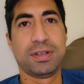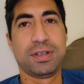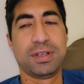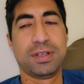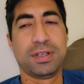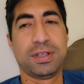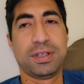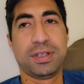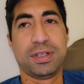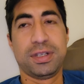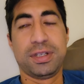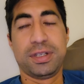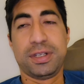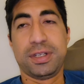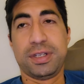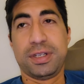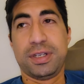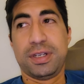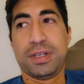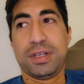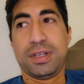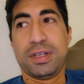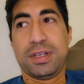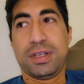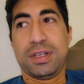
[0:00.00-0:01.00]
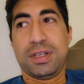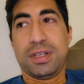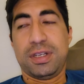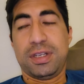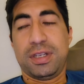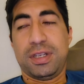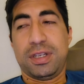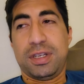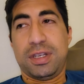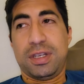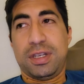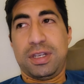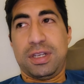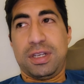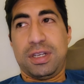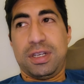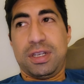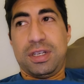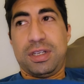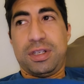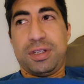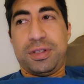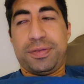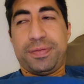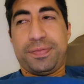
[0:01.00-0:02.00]

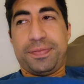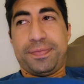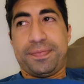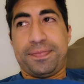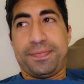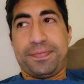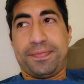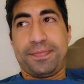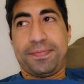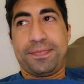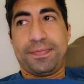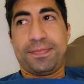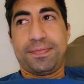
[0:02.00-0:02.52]
Nothing is said.